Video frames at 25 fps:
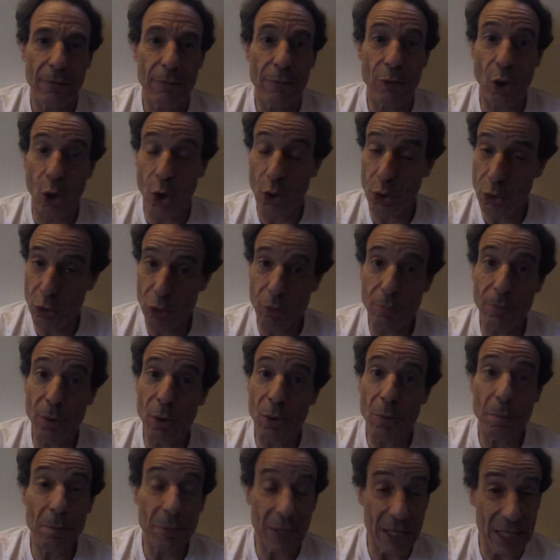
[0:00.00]

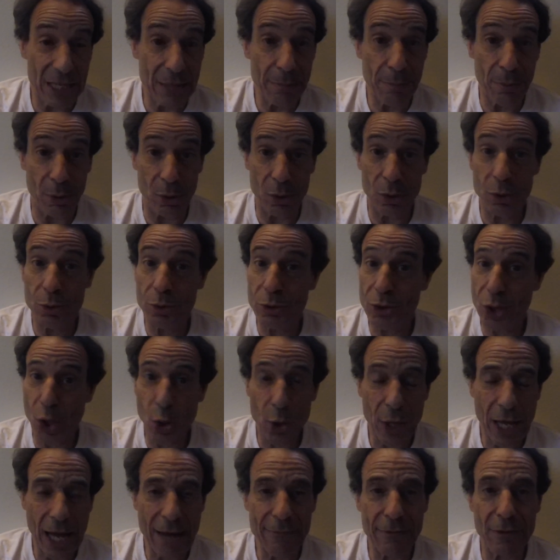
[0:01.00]
vulnerable people who
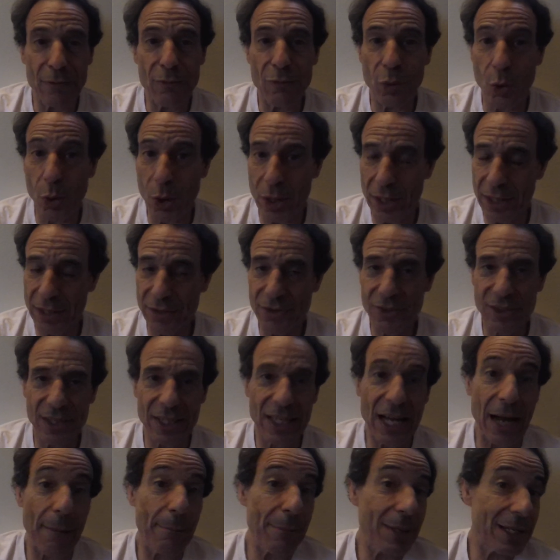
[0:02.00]
don't have a voice,
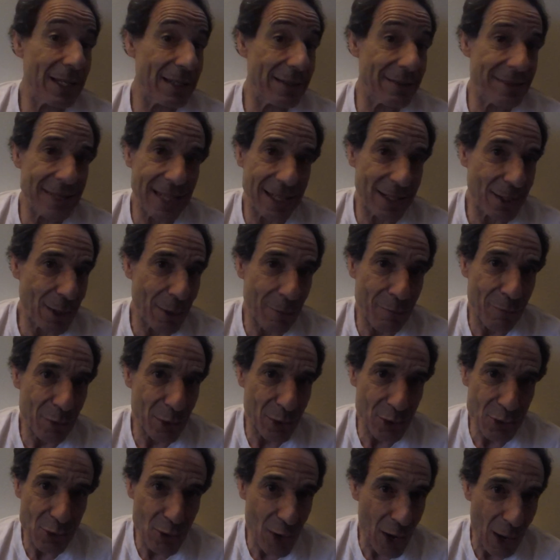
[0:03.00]
then I'm going to stand up
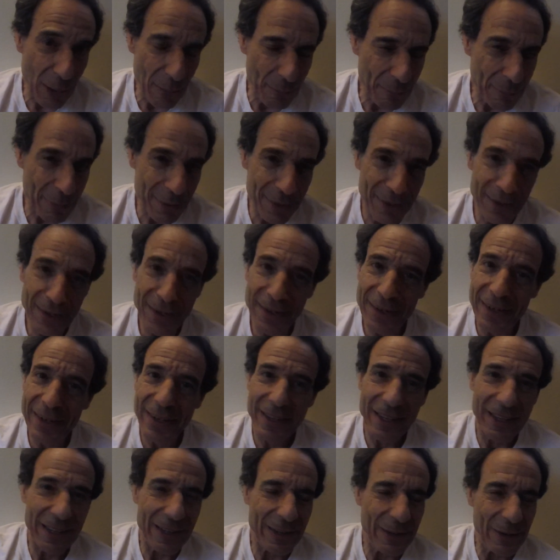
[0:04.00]
for Trump,
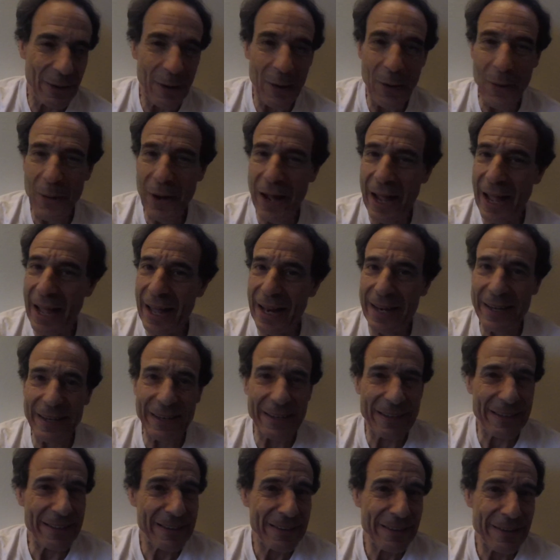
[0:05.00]

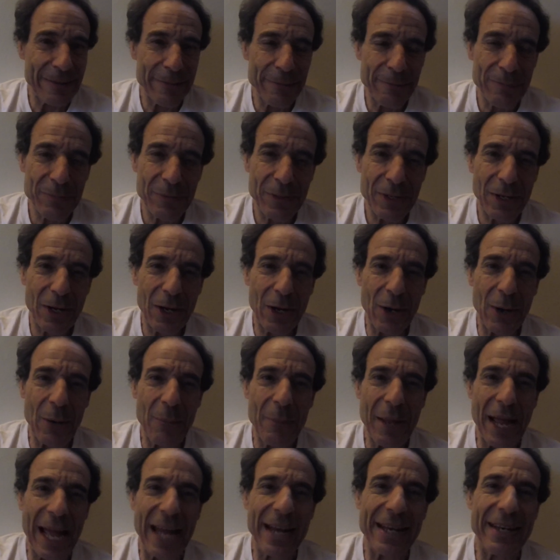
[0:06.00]
and
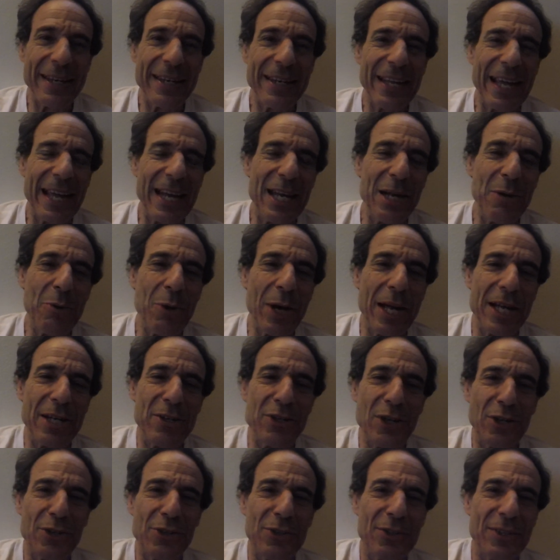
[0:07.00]

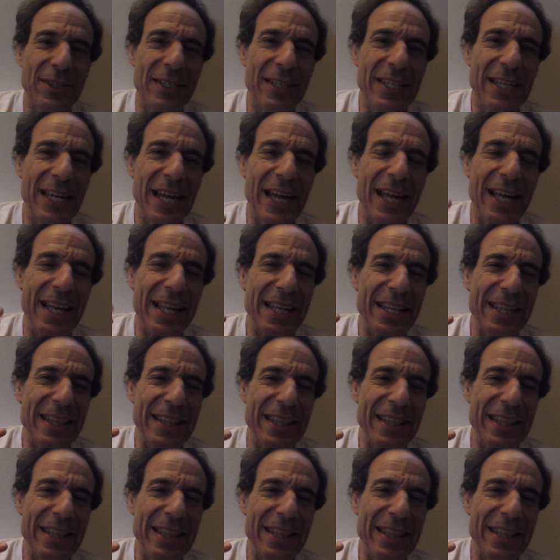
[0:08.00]
anyway, just there's